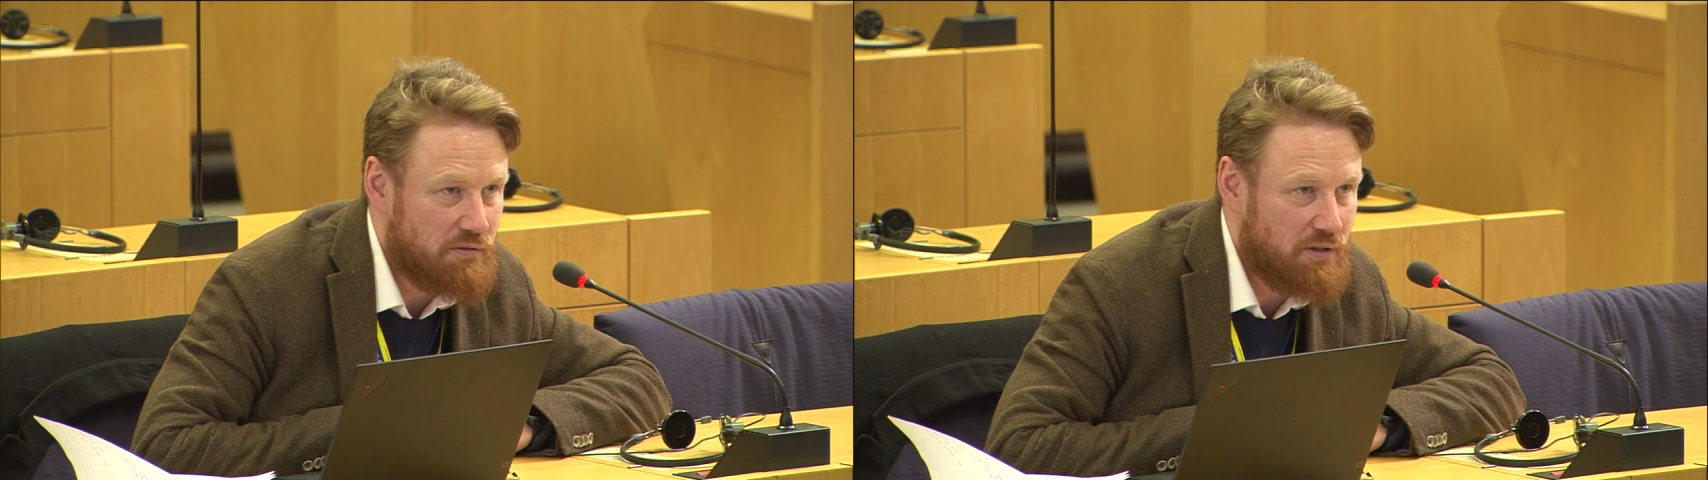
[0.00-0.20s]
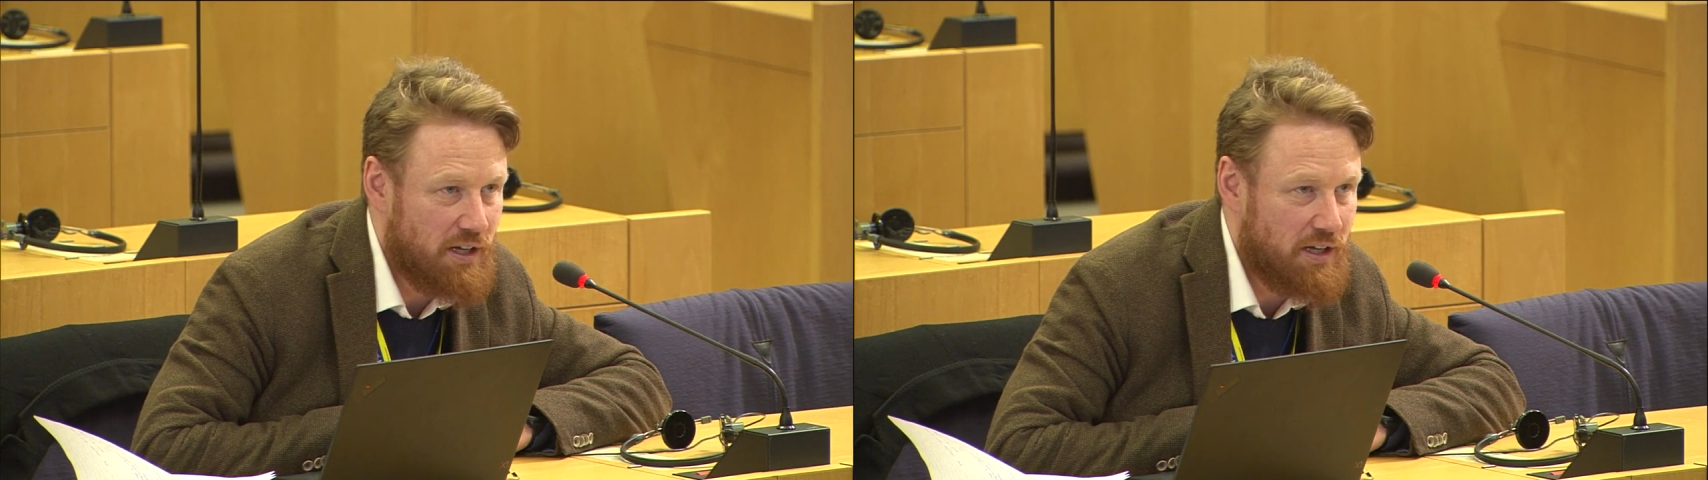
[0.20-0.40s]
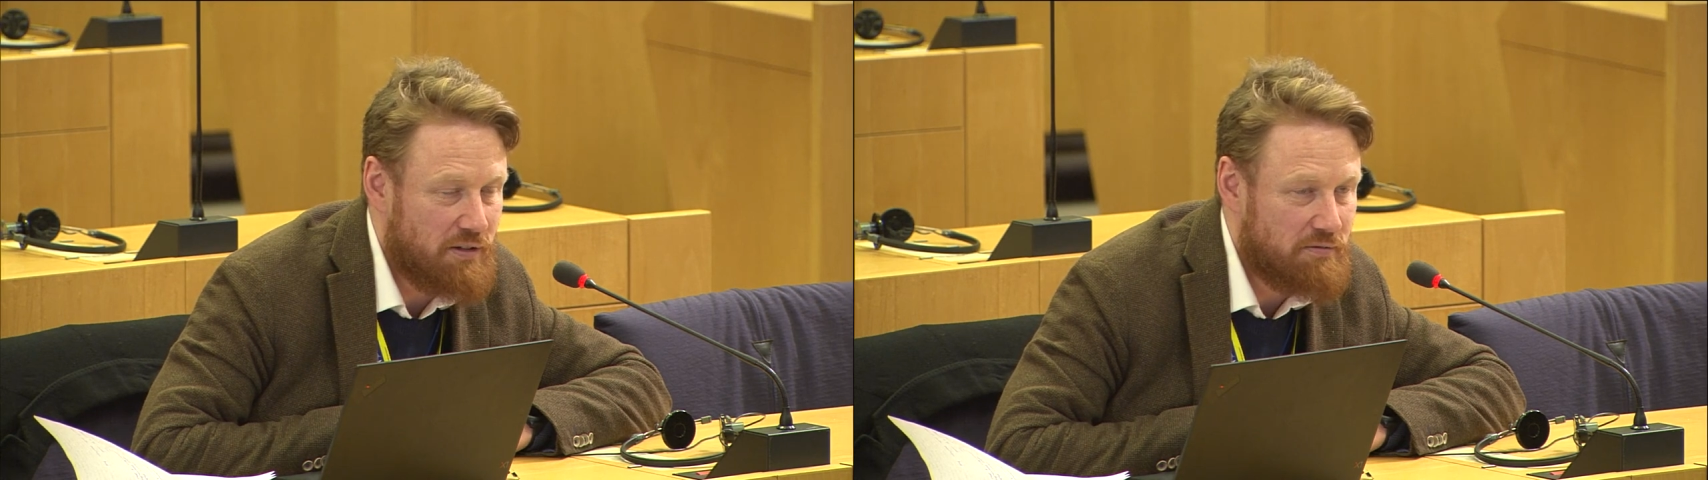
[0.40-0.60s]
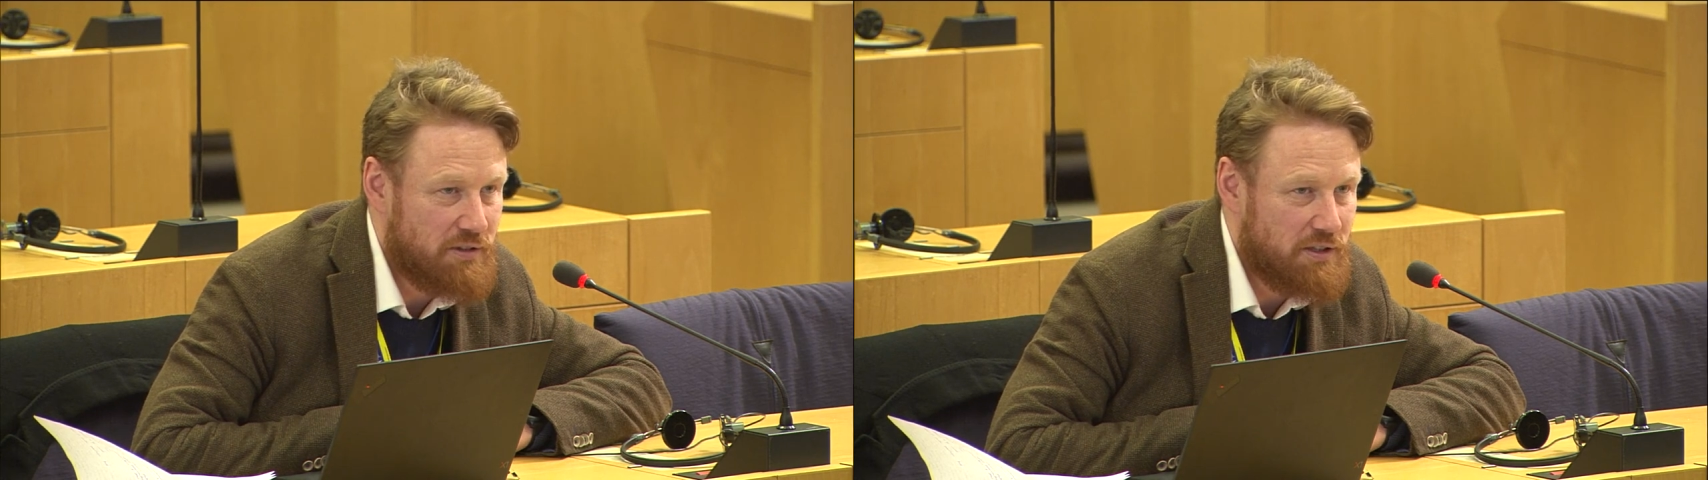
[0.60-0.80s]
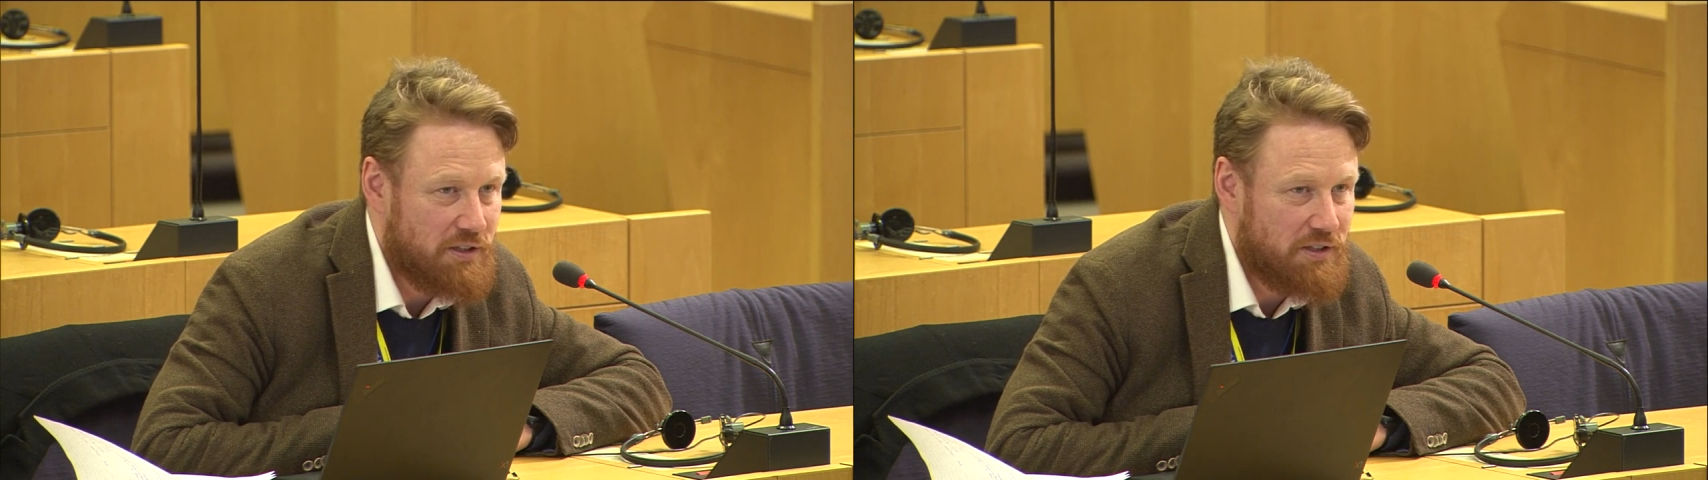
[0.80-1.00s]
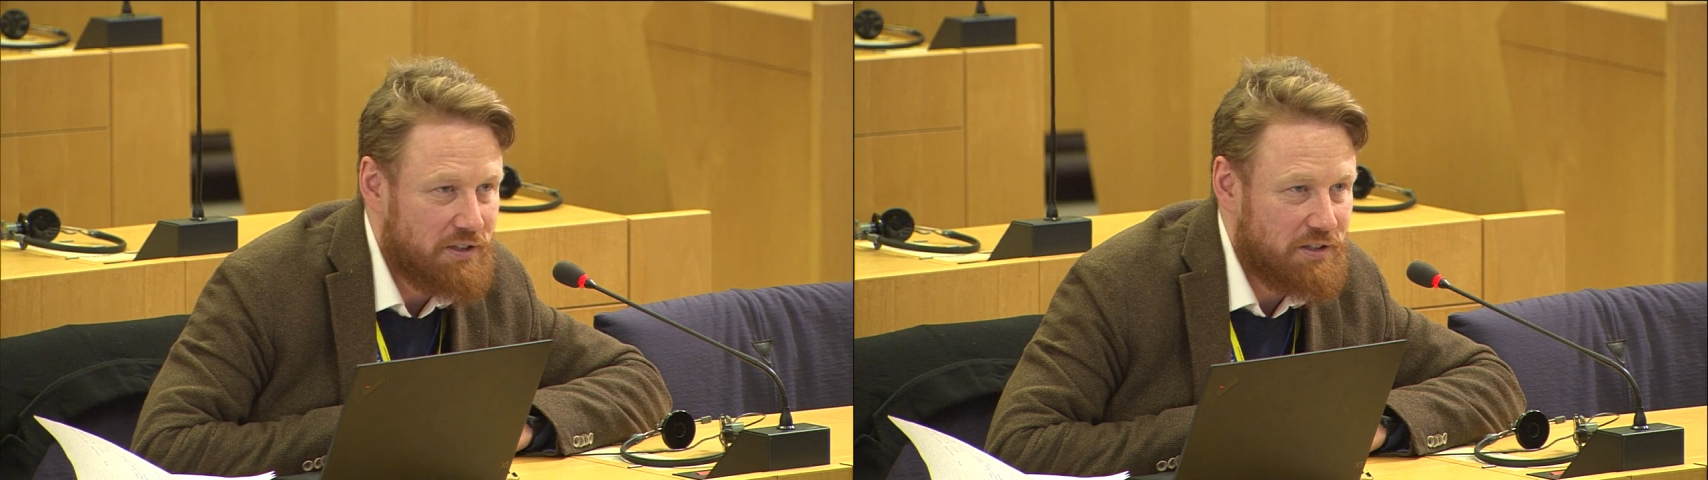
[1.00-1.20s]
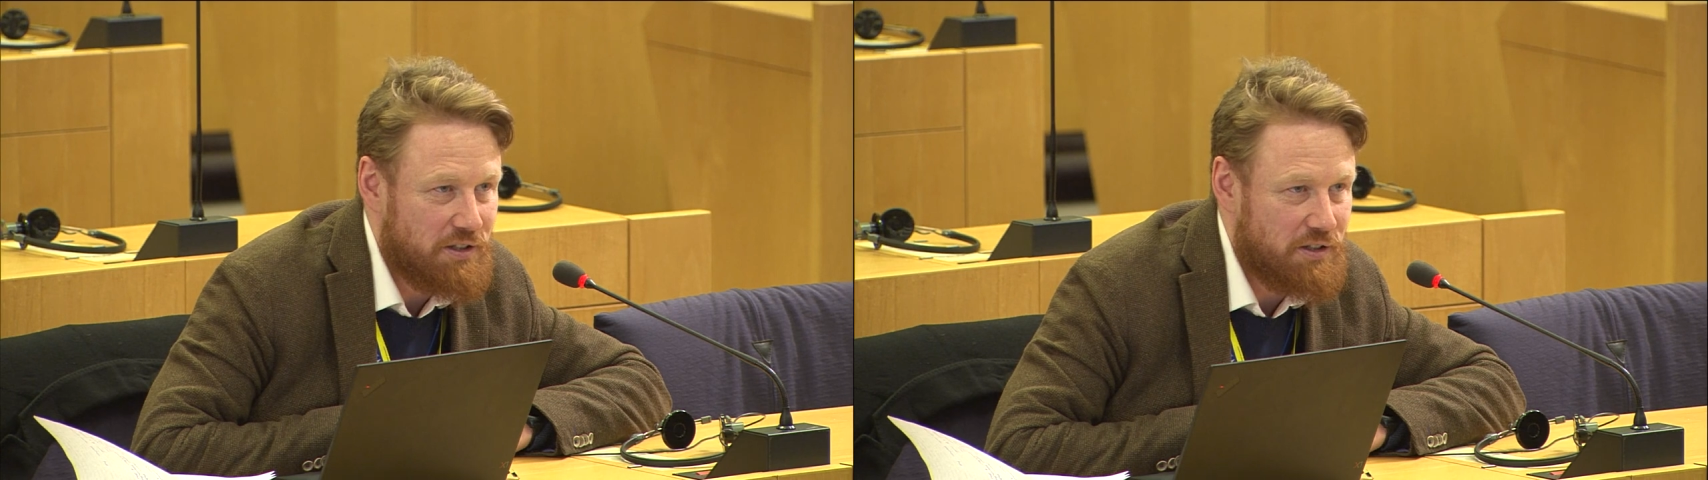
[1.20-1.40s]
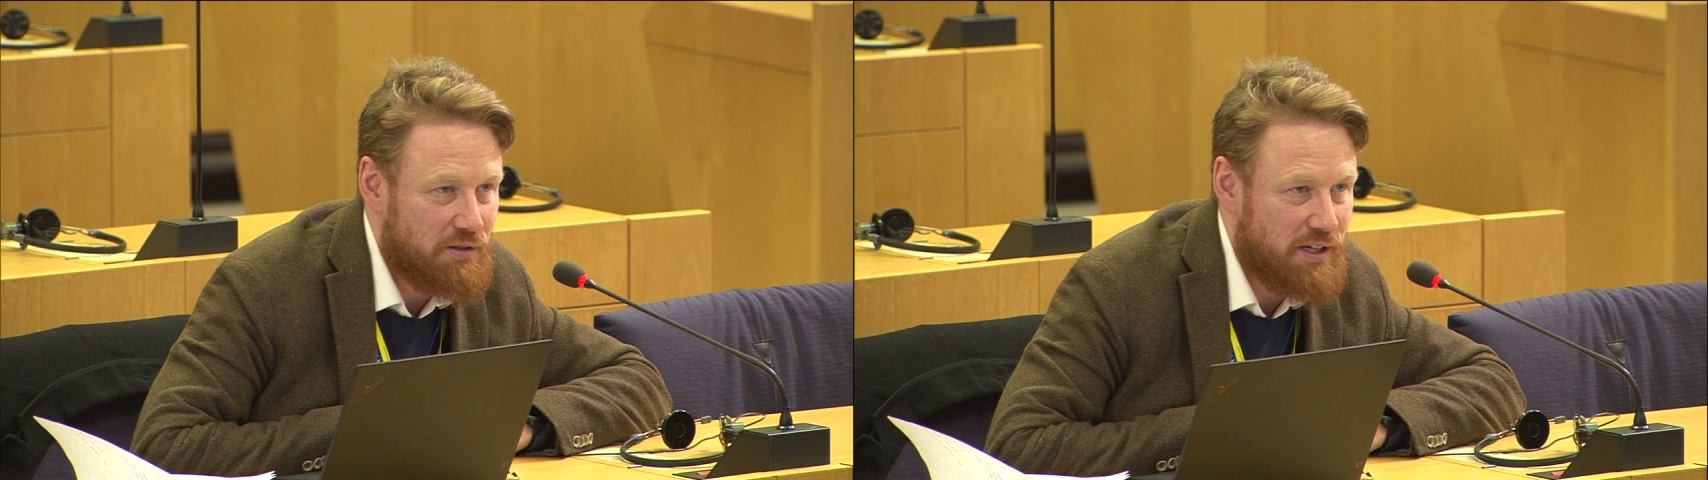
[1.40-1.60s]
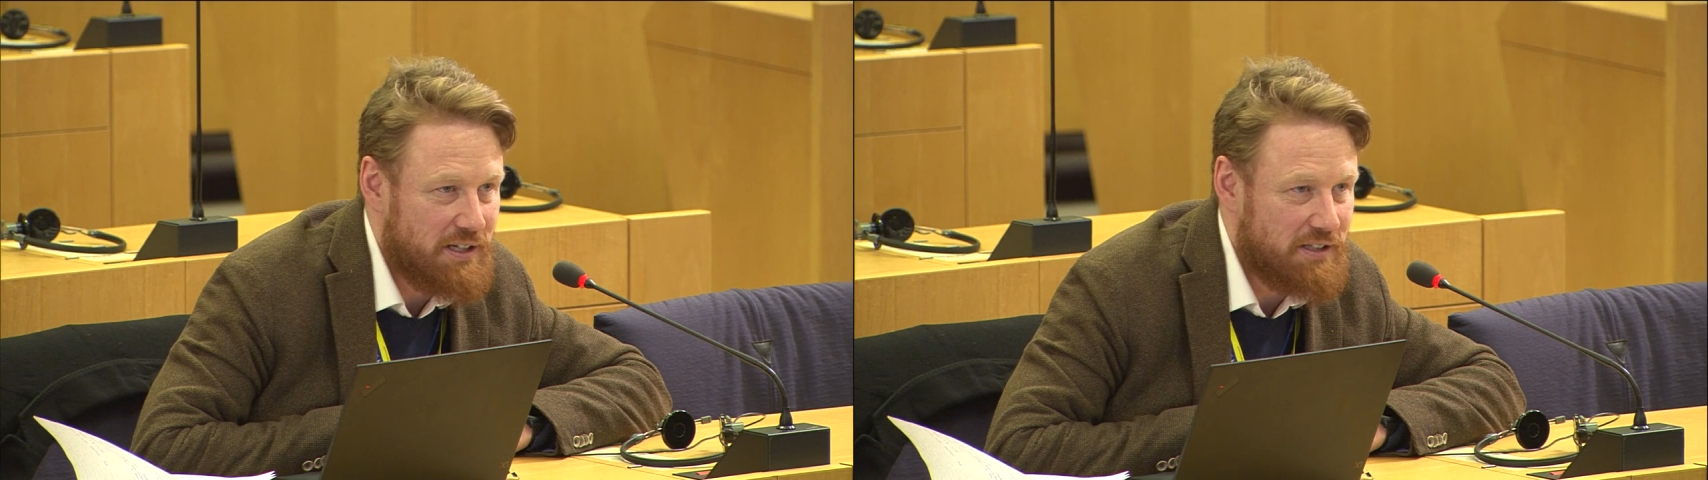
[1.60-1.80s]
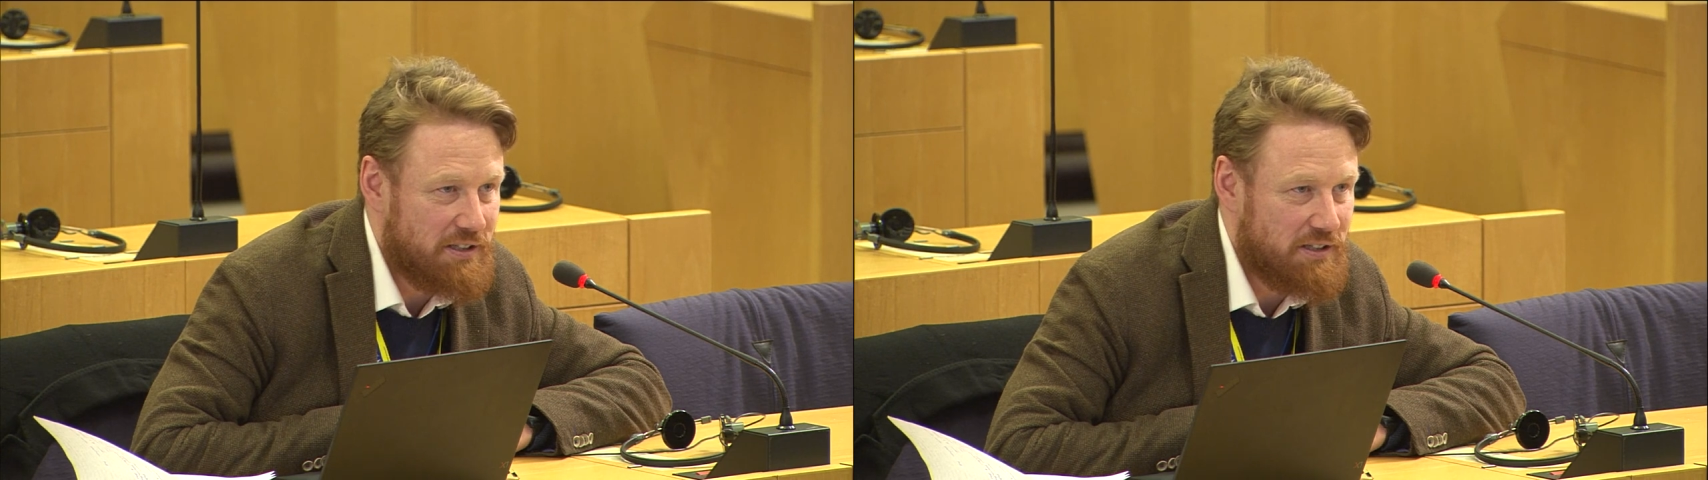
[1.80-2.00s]

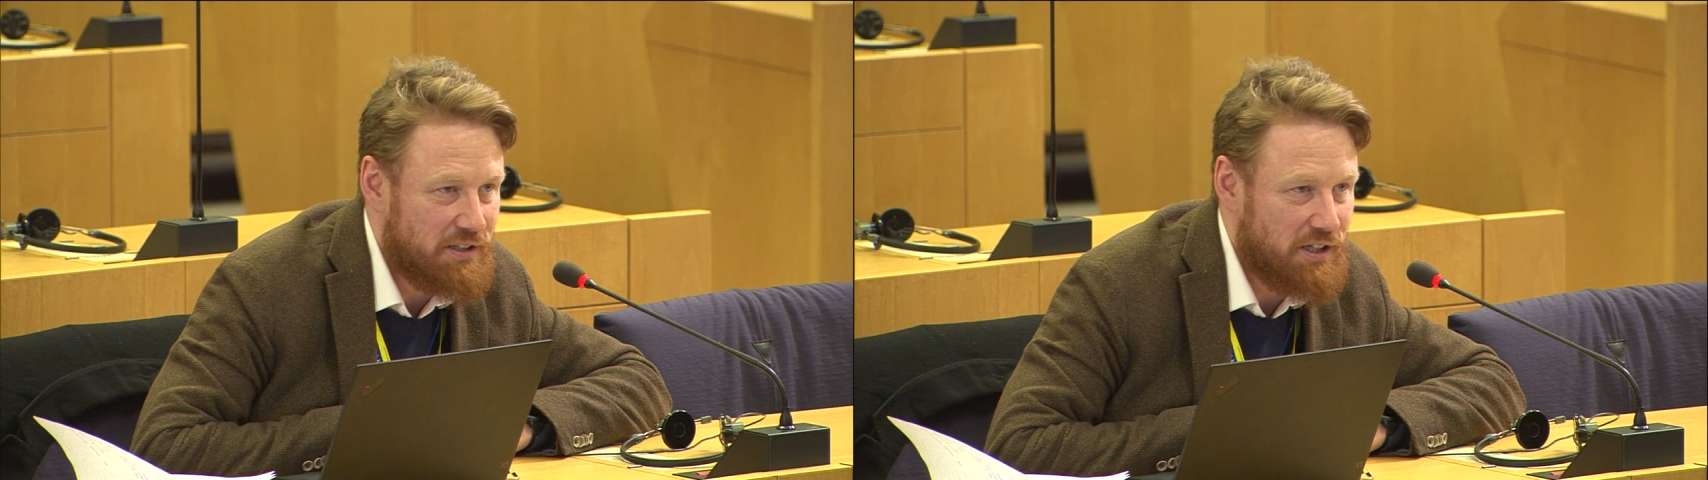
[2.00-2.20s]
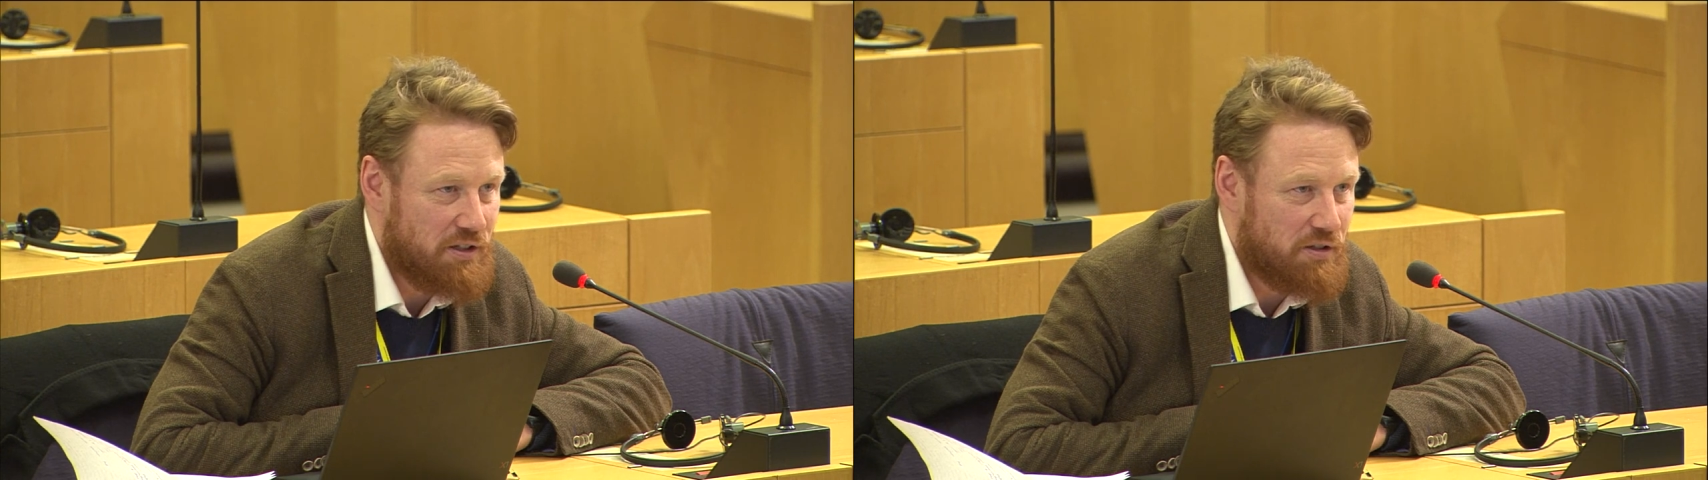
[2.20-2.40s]
act in